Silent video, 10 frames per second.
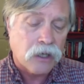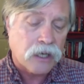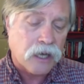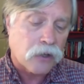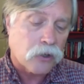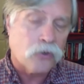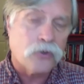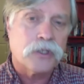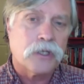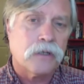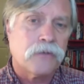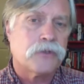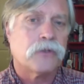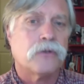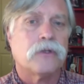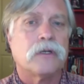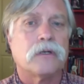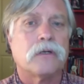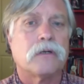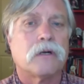Cal OSHA, so
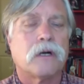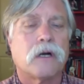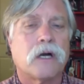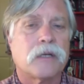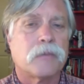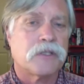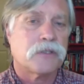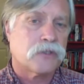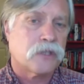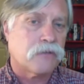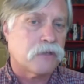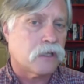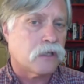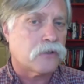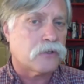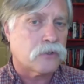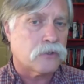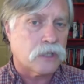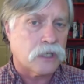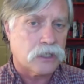the Occupational Safety and Health
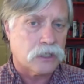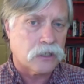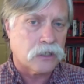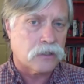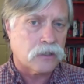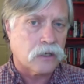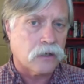Association, has